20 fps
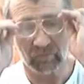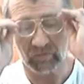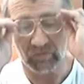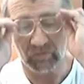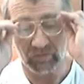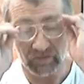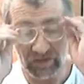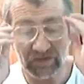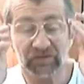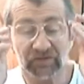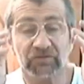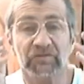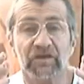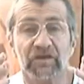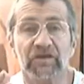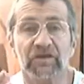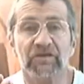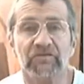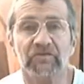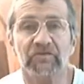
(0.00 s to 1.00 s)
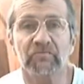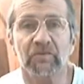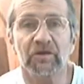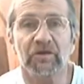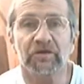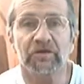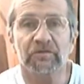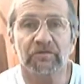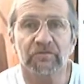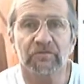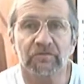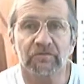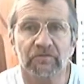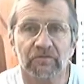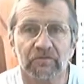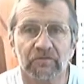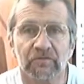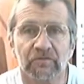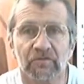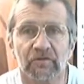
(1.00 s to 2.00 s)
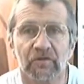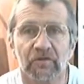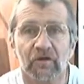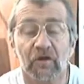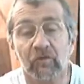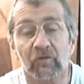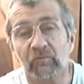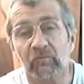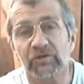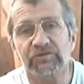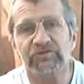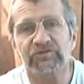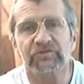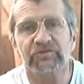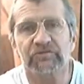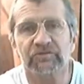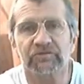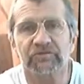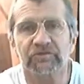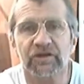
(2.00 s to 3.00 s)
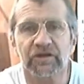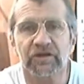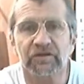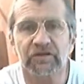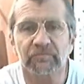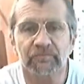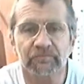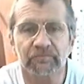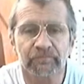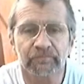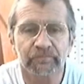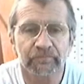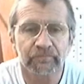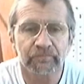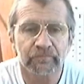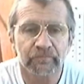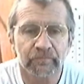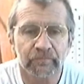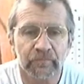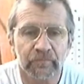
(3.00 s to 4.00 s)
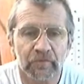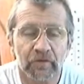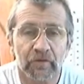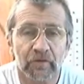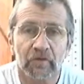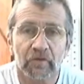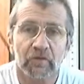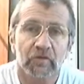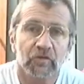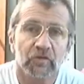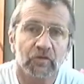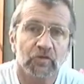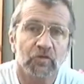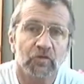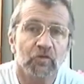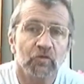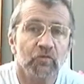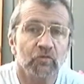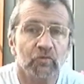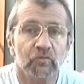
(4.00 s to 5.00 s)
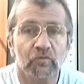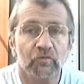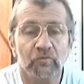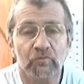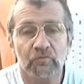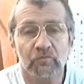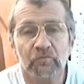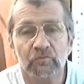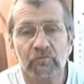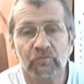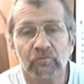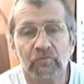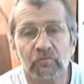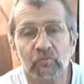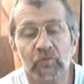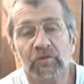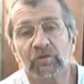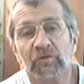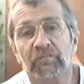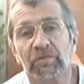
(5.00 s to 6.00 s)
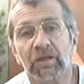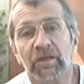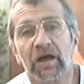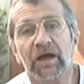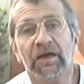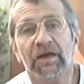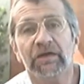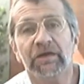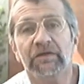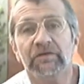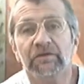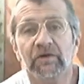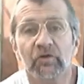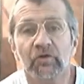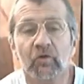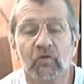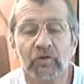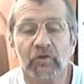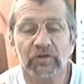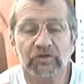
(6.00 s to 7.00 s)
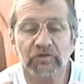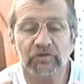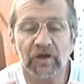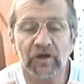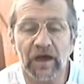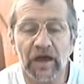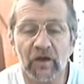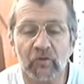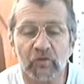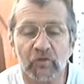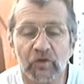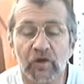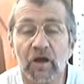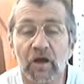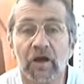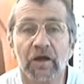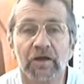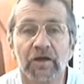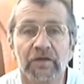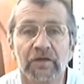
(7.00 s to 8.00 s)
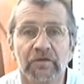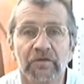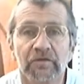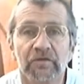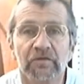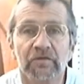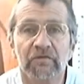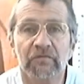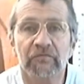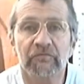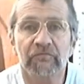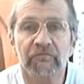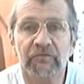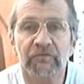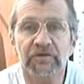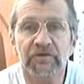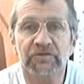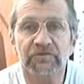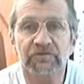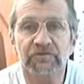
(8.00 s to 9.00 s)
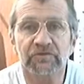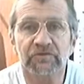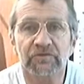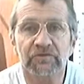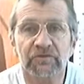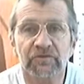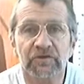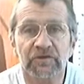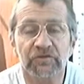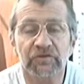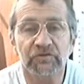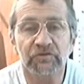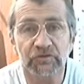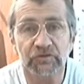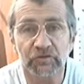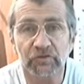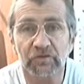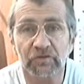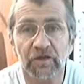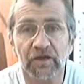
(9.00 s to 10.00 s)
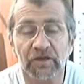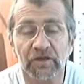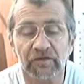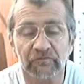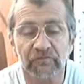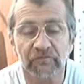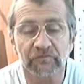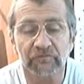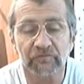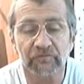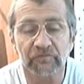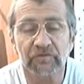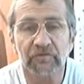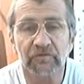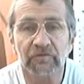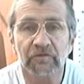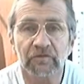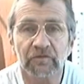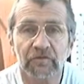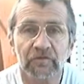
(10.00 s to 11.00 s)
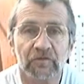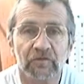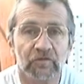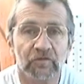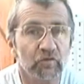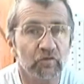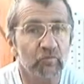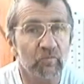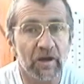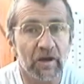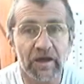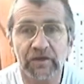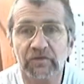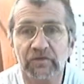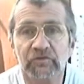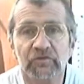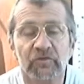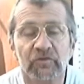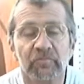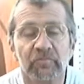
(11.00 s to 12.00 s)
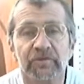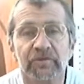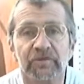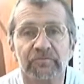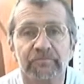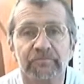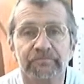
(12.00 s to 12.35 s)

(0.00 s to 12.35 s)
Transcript: These sayings of mine are what Jesus said. You will apply it according to how God fits into your life. You might interpret it.